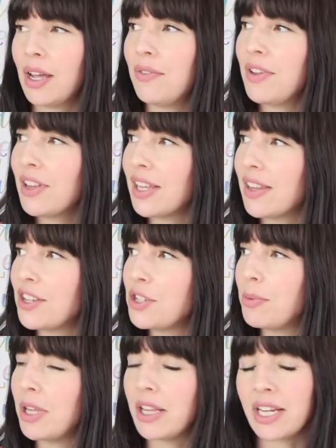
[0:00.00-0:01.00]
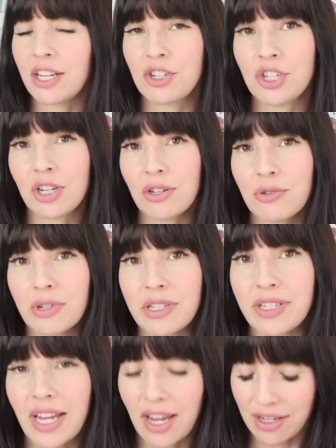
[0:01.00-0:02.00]
I feel like that should be like a
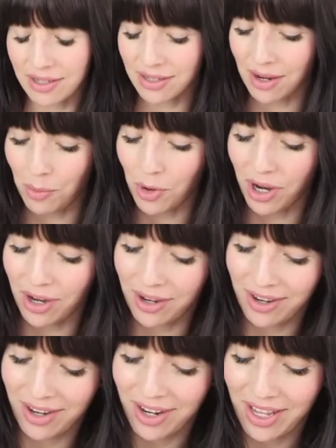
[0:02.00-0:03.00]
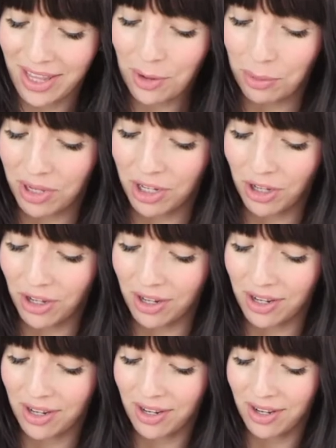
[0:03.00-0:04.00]
children's hit somewhere. That would be good.